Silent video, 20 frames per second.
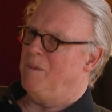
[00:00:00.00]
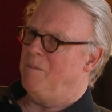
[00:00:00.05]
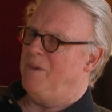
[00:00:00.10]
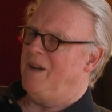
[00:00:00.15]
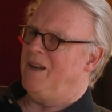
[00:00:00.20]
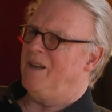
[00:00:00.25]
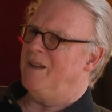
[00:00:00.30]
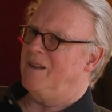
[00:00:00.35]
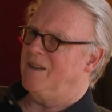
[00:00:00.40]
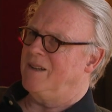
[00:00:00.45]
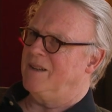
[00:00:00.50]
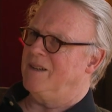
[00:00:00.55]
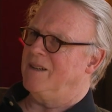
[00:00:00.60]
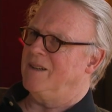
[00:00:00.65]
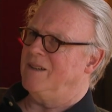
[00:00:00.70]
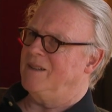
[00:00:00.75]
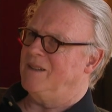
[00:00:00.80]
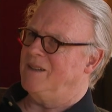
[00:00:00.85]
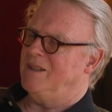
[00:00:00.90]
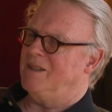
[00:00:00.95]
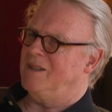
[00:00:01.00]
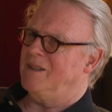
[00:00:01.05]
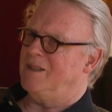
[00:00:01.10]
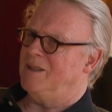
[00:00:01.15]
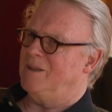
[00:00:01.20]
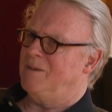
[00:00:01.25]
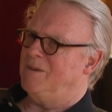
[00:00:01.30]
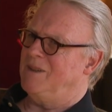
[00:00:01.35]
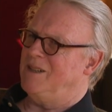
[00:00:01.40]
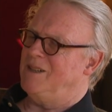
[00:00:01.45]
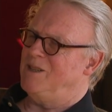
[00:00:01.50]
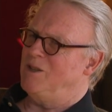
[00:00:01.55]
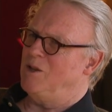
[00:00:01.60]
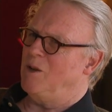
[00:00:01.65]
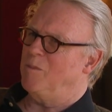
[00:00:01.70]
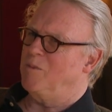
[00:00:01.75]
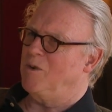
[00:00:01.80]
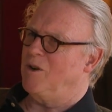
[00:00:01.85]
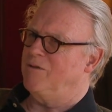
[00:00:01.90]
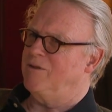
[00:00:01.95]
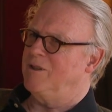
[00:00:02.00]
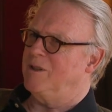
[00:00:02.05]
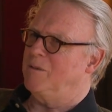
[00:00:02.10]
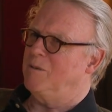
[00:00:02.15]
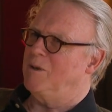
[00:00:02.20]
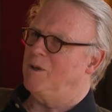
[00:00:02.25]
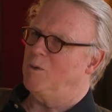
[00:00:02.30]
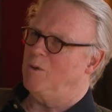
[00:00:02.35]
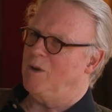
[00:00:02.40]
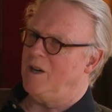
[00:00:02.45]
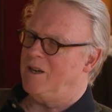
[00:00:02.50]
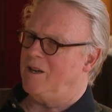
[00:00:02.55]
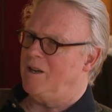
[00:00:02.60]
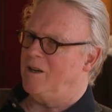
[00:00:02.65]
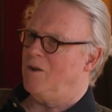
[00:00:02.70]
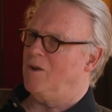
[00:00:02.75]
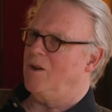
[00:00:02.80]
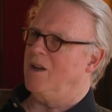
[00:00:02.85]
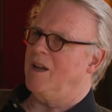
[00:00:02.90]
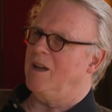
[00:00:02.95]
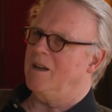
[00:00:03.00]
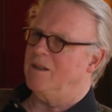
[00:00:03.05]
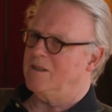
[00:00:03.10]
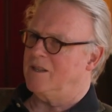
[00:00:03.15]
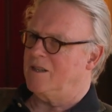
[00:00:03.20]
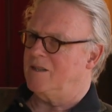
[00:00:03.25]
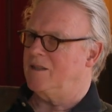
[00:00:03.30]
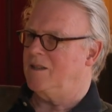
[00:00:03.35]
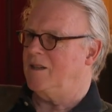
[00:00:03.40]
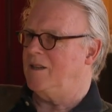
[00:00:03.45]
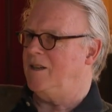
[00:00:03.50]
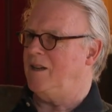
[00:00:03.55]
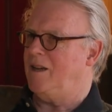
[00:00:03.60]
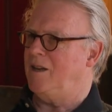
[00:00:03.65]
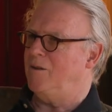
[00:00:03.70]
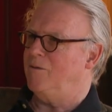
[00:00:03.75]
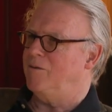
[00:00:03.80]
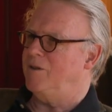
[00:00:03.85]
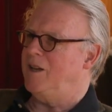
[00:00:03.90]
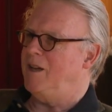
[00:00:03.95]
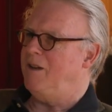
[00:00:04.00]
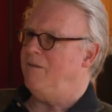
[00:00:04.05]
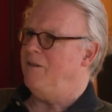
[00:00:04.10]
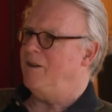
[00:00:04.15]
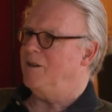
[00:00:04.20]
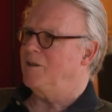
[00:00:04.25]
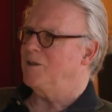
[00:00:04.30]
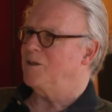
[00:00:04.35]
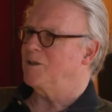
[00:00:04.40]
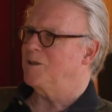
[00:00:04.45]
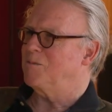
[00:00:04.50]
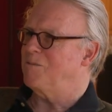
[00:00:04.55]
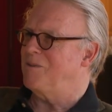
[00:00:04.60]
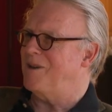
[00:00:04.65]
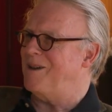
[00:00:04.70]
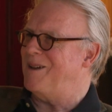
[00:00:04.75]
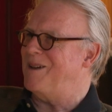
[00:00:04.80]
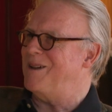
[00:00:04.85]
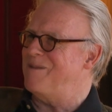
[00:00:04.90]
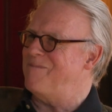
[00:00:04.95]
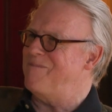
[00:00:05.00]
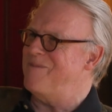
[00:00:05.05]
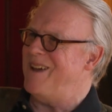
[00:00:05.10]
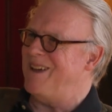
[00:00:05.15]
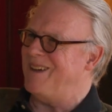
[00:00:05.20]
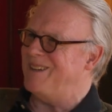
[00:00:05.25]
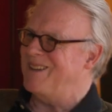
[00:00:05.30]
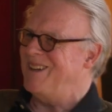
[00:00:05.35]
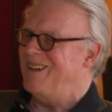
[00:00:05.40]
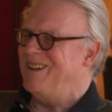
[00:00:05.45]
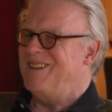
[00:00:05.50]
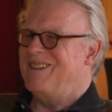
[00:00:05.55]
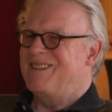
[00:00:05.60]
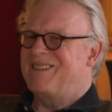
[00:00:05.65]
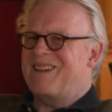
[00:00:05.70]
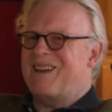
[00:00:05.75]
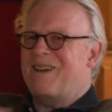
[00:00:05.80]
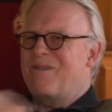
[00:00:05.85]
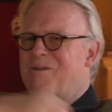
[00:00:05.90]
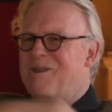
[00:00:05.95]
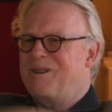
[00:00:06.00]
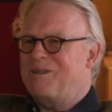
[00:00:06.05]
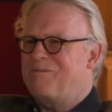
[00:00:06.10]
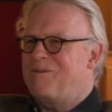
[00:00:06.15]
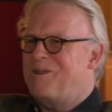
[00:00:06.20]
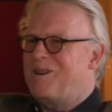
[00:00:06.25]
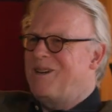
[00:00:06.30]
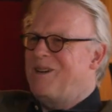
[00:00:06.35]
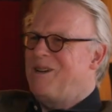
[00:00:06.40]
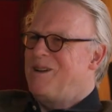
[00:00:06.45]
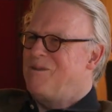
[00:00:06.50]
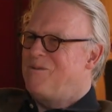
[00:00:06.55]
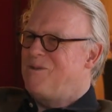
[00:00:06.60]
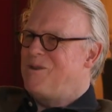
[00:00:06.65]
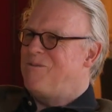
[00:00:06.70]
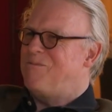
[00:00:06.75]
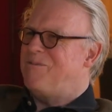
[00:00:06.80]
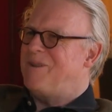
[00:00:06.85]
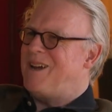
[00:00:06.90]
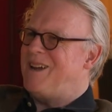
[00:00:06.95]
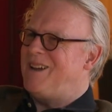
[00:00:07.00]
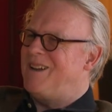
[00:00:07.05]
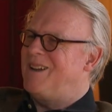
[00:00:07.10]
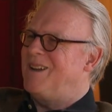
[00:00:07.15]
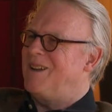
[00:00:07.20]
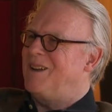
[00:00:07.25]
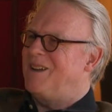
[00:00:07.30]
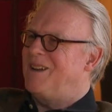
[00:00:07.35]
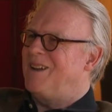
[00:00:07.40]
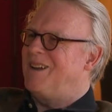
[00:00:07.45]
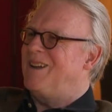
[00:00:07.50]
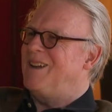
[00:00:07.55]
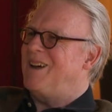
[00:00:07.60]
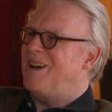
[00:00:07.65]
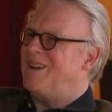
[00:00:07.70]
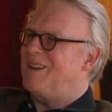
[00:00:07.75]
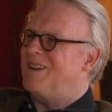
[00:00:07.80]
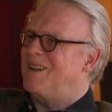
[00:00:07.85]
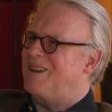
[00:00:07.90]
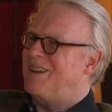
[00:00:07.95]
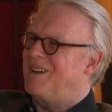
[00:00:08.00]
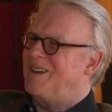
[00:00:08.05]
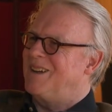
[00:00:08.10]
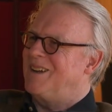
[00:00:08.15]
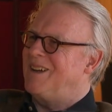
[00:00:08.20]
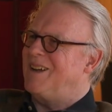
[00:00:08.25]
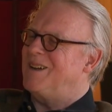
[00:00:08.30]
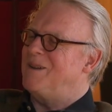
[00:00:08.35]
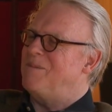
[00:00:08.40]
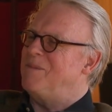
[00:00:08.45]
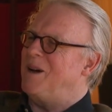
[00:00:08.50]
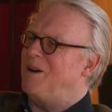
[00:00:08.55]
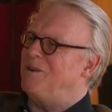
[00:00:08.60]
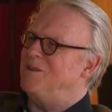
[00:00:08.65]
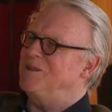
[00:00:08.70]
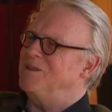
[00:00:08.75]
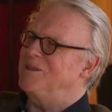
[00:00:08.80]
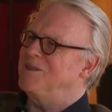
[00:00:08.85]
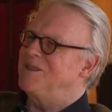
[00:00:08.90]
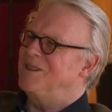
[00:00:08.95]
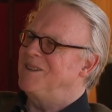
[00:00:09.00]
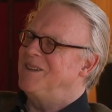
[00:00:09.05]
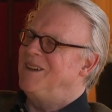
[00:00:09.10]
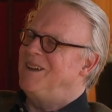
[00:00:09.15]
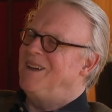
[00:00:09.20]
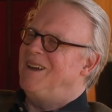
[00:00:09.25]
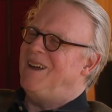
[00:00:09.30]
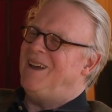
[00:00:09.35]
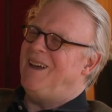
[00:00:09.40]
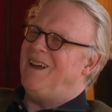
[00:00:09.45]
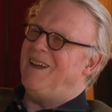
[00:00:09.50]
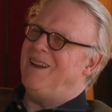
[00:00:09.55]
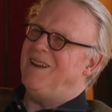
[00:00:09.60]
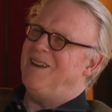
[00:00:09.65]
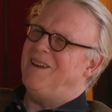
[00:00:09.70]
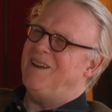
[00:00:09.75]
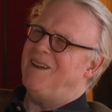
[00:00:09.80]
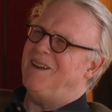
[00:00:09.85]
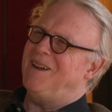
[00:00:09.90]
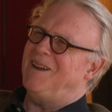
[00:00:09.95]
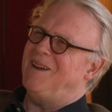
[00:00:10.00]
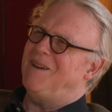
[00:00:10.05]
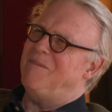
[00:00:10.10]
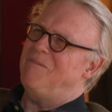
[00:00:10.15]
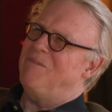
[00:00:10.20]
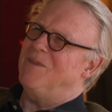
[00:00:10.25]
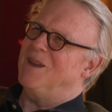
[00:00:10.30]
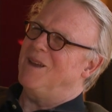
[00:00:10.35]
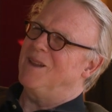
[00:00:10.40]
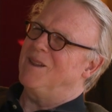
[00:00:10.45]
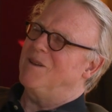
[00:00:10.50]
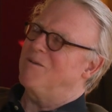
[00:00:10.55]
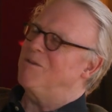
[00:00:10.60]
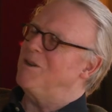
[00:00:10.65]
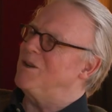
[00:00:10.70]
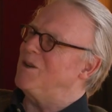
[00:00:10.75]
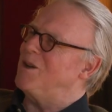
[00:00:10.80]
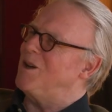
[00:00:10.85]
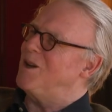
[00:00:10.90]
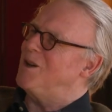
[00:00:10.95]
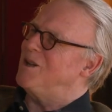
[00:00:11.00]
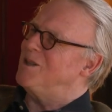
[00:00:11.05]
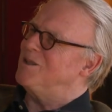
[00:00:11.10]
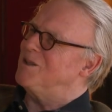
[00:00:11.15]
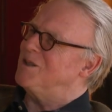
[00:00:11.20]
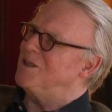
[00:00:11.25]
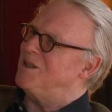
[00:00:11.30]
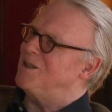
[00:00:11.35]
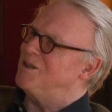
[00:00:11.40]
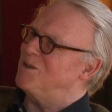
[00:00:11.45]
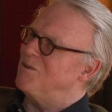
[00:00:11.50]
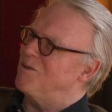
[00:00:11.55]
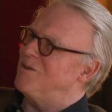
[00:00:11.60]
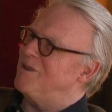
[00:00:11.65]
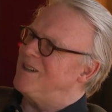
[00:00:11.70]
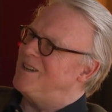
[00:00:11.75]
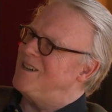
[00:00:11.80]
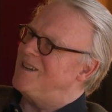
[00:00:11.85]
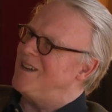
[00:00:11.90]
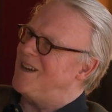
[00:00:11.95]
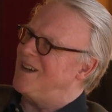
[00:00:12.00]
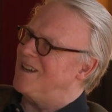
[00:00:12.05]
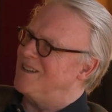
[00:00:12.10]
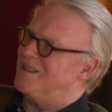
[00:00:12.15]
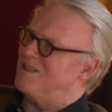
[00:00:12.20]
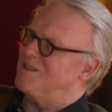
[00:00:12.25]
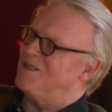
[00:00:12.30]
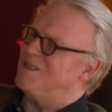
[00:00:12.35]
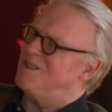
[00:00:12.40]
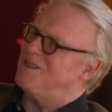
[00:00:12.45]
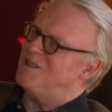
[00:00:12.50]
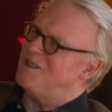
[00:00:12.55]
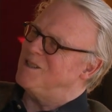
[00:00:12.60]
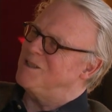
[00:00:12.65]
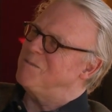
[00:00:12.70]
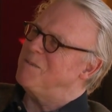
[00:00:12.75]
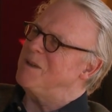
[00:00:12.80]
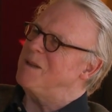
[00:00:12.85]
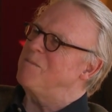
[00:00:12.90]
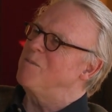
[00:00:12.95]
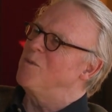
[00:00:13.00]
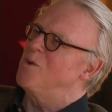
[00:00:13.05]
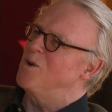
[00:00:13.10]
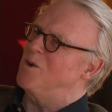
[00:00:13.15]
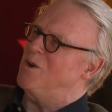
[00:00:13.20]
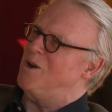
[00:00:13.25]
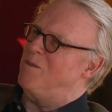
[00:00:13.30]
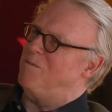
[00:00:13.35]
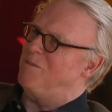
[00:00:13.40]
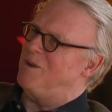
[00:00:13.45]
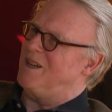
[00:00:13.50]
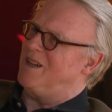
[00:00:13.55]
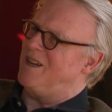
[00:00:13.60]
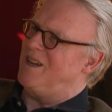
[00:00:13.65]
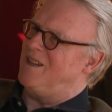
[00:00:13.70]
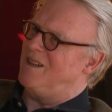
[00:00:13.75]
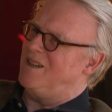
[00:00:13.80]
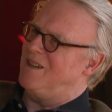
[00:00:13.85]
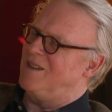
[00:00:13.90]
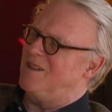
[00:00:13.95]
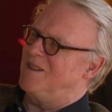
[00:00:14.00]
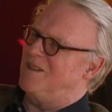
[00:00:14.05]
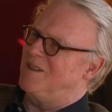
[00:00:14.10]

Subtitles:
but is not profitable in a way that you can just at the end of the evening just say, well, we've paid that amount and the return is already that. So it's a bit more complicated.